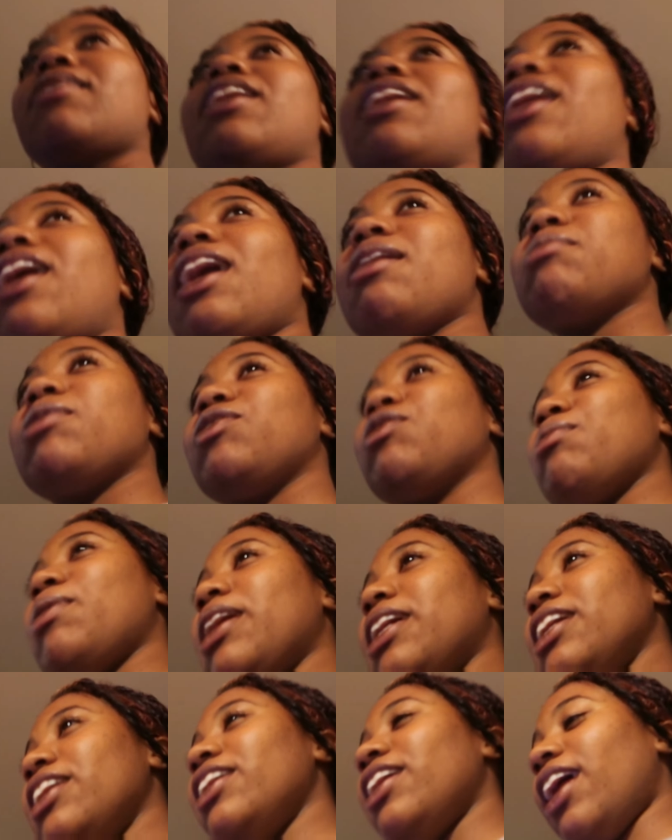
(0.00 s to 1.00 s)
And I have my phone
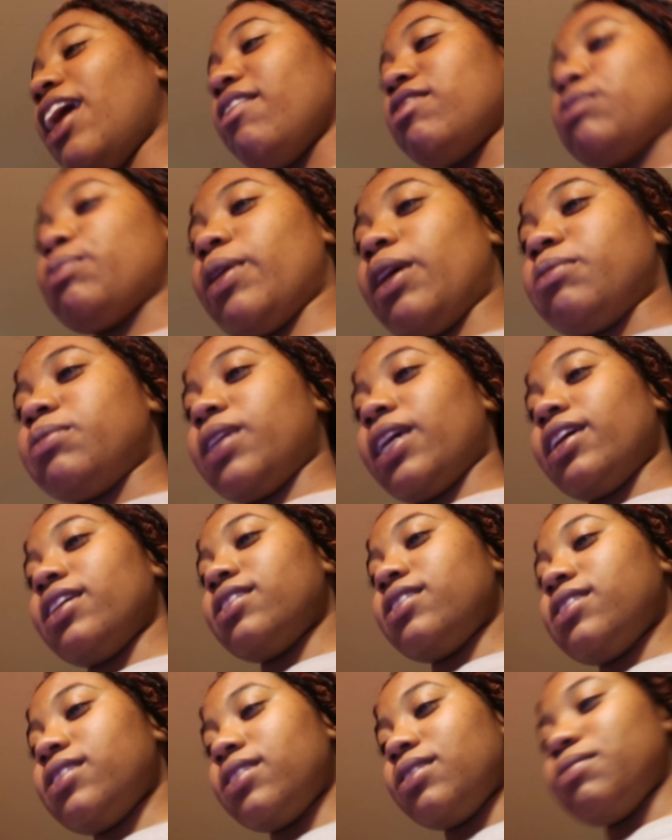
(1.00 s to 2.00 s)
back here and I have spam
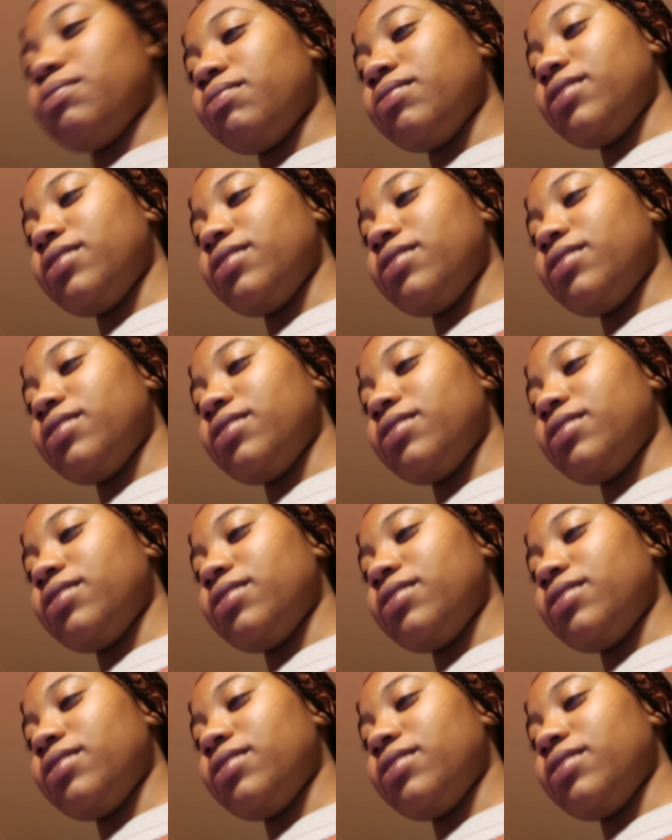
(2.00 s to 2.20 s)
text.